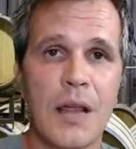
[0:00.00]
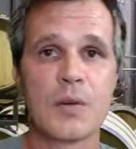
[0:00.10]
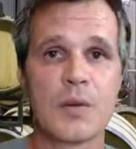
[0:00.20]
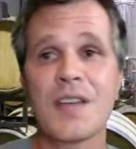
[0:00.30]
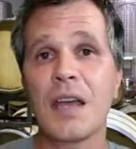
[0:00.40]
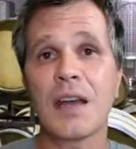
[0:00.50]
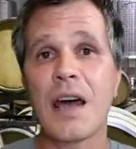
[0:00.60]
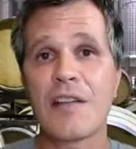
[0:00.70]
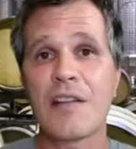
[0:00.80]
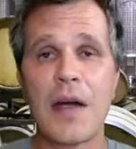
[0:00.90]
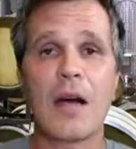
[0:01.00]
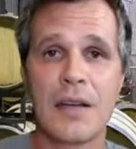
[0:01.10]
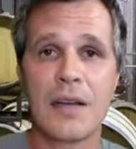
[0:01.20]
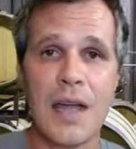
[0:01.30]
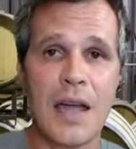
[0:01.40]
or take it out of a barrel
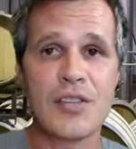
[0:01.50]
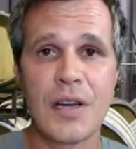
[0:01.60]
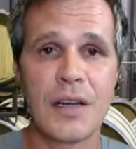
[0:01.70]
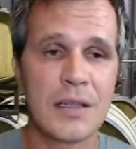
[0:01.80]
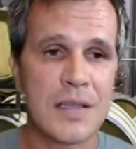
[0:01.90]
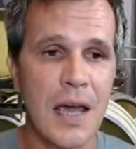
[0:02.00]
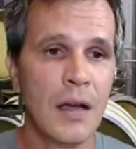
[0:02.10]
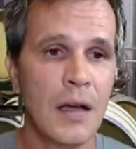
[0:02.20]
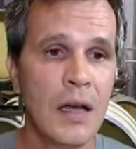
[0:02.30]
and age it in a tank.